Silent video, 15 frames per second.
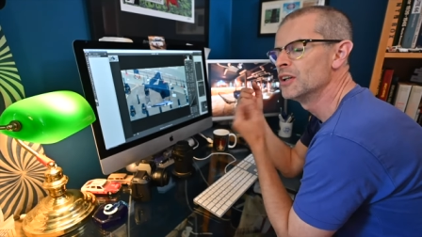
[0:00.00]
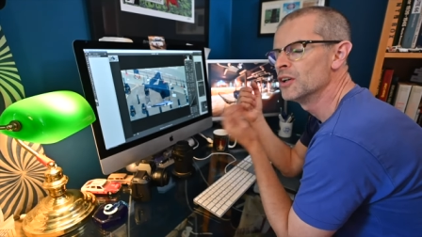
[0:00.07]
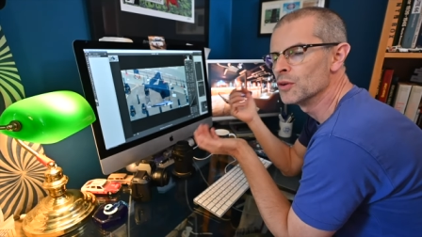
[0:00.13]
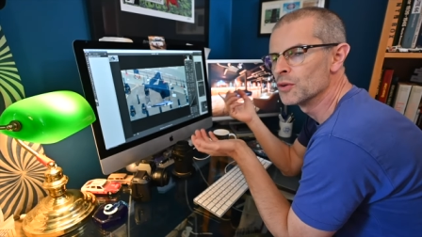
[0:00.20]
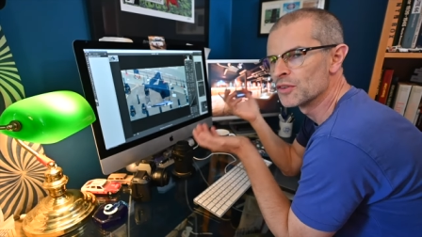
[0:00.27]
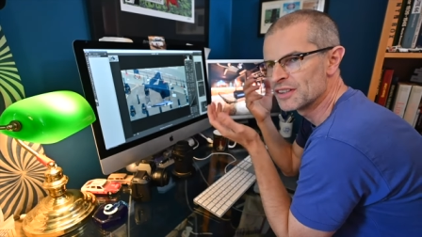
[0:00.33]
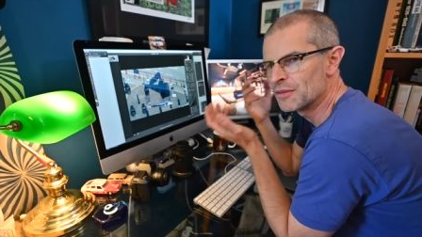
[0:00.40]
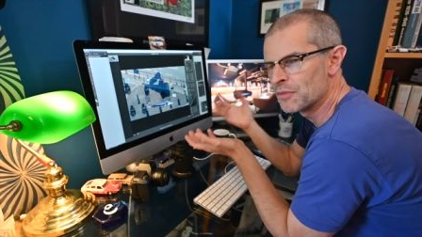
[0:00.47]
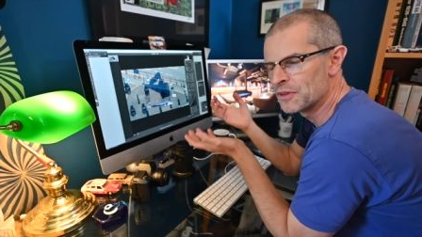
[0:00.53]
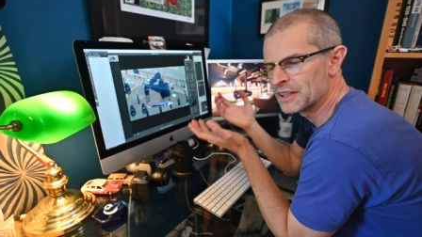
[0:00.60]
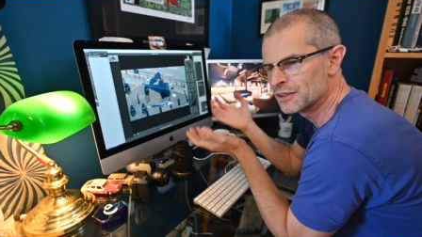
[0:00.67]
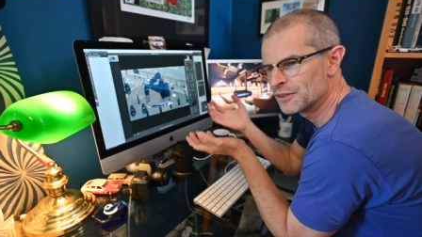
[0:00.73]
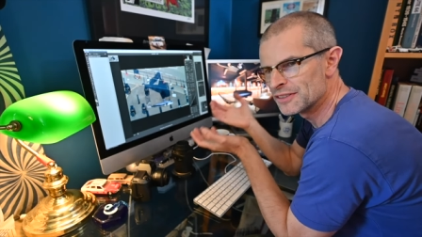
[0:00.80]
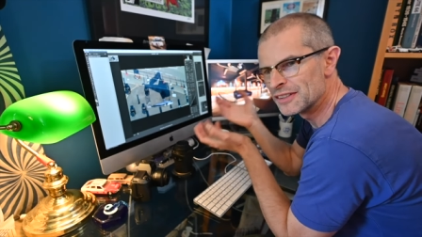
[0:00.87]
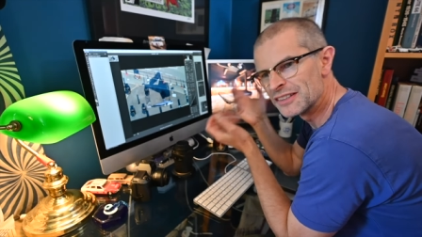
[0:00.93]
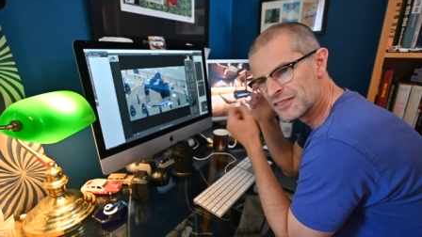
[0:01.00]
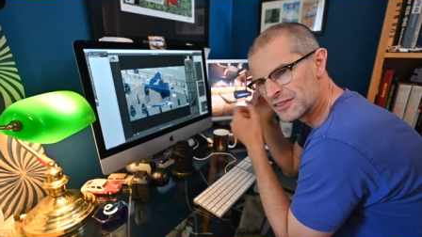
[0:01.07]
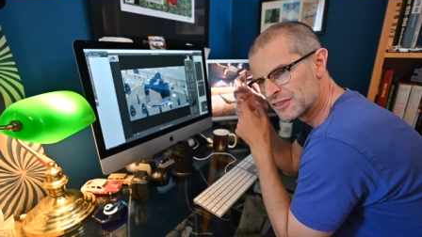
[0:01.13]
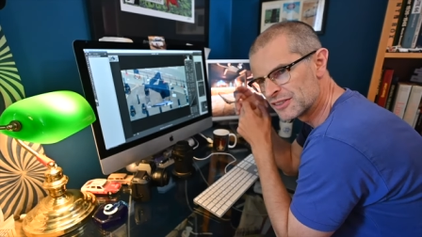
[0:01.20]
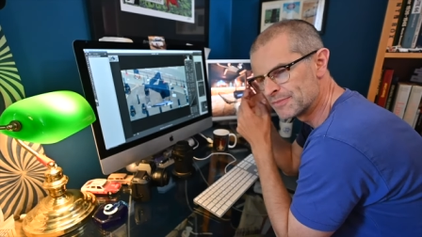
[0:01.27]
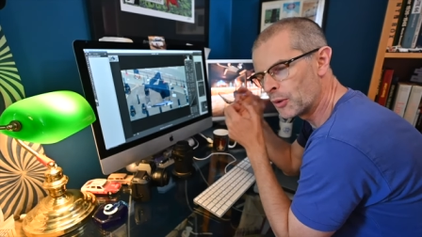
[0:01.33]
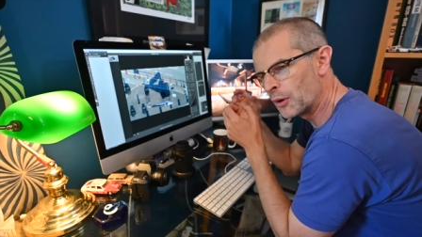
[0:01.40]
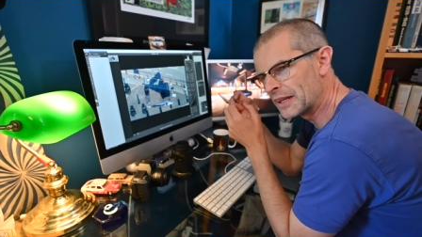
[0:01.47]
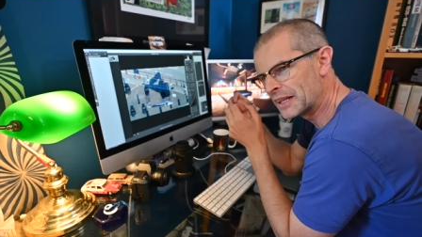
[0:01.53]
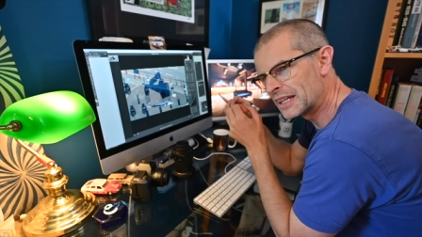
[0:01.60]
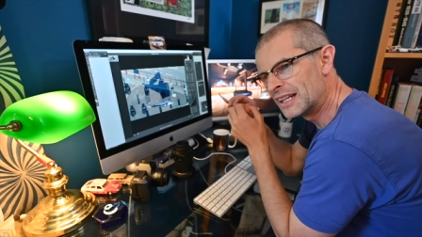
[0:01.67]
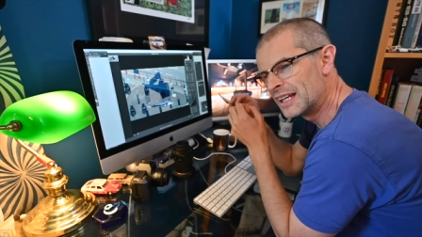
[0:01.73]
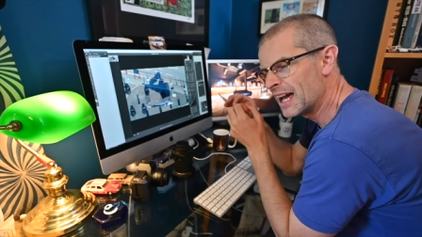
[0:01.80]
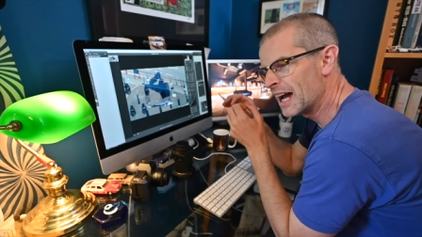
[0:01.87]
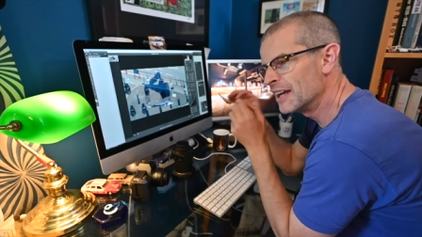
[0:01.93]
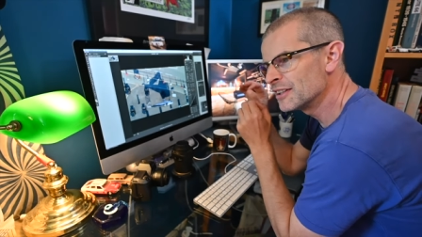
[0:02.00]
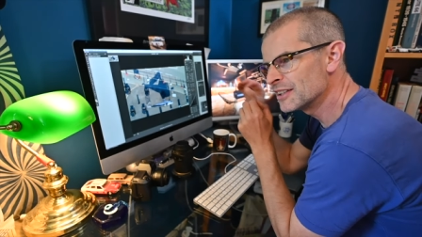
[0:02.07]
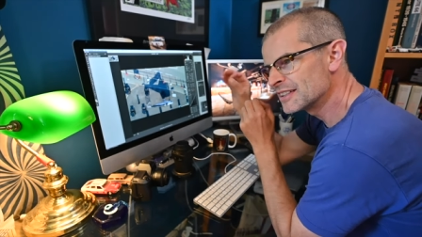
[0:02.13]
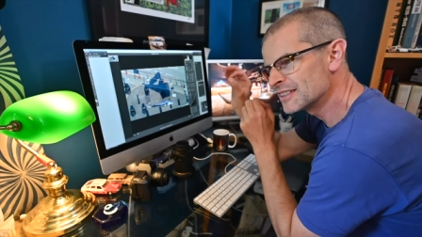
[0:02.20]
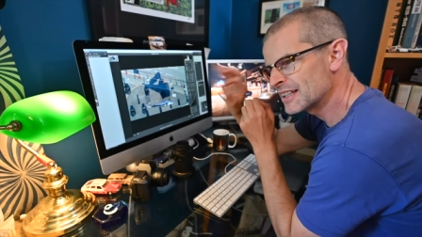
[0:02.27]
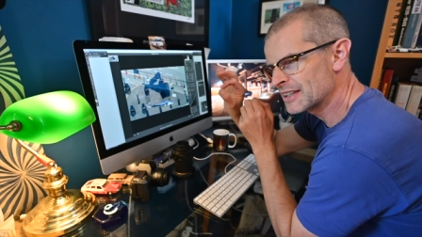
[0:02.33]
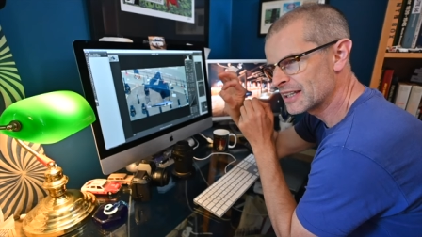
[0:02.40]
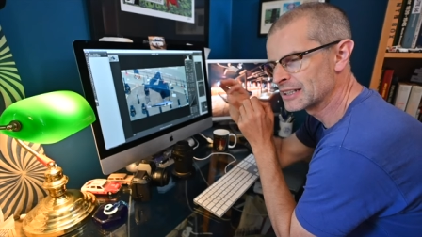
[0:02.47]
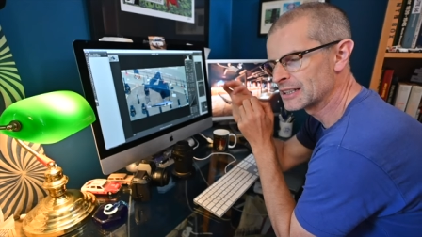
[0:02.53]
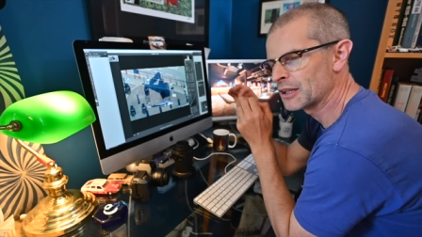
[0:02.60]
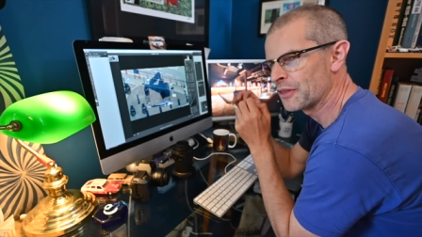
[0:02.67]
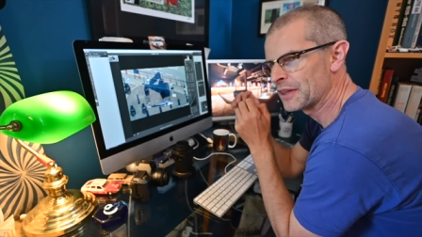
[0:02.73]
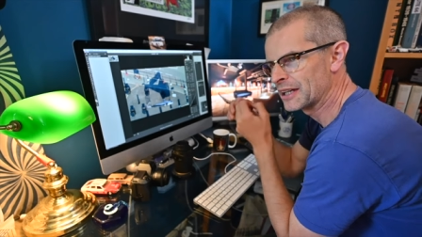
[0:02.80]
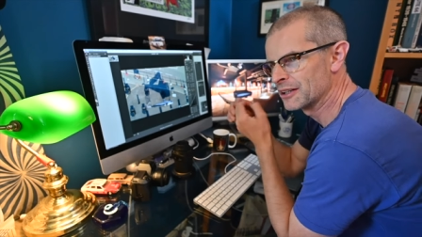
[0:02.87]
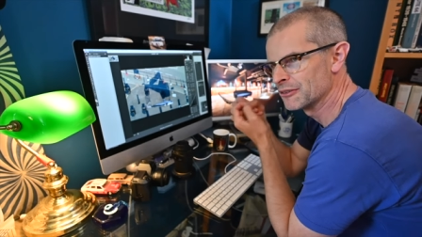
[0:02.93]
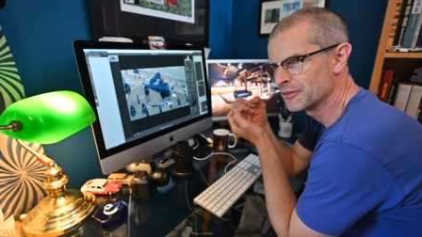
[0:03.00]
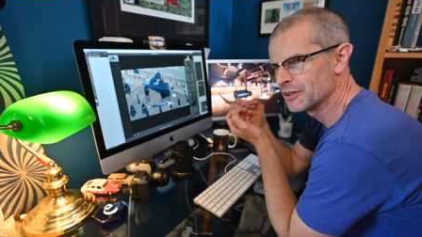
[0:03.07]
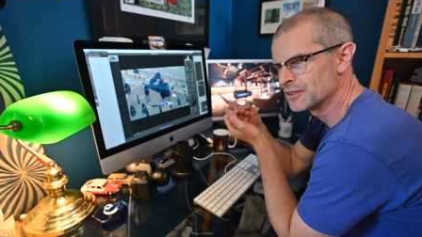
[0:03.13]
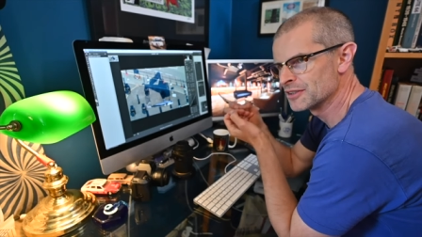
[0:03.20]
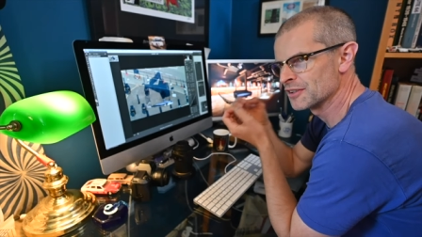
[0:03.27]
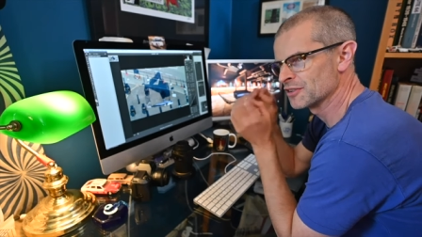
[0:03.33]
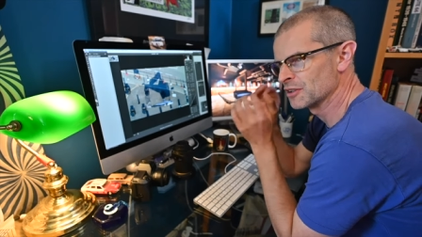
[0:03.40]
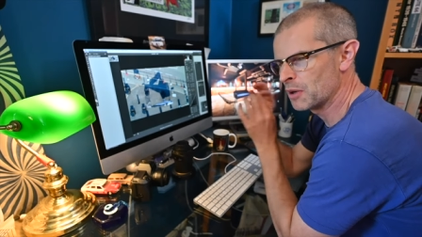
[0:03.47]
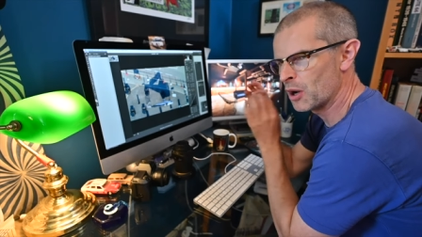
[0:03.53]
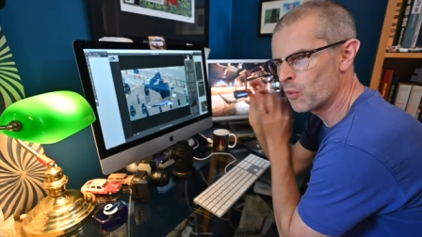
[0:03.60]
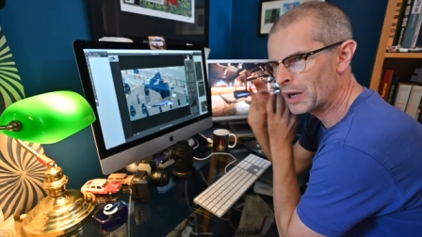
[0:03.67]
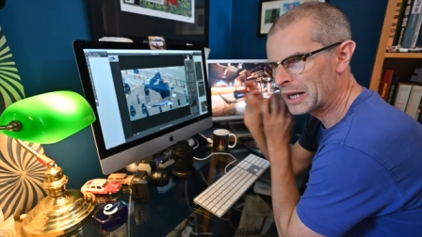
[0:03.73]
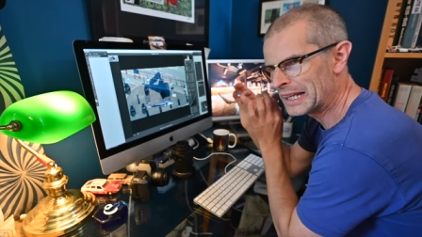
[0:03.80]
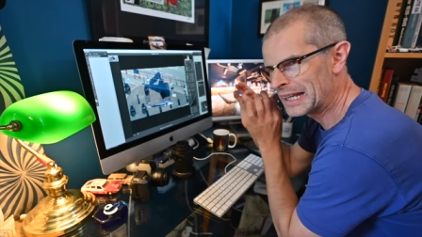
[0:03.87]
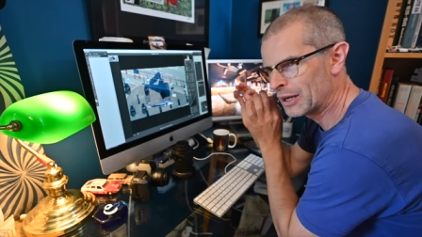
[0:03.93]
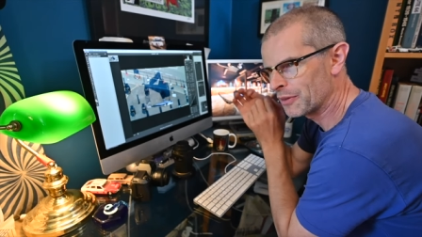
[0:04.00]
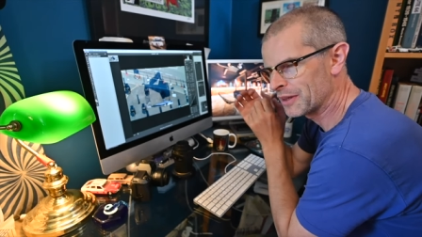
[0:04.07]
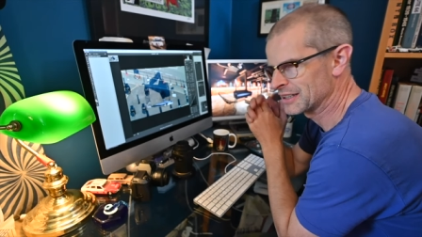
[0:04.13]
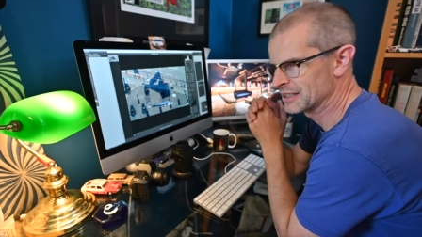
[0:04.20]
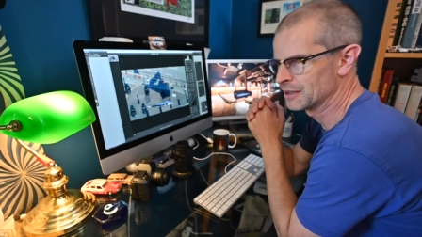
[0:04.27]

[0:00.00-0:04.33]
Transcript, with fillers: or something else is just spoiling it, and you can take that little thing out in Photoshop. I will allow that.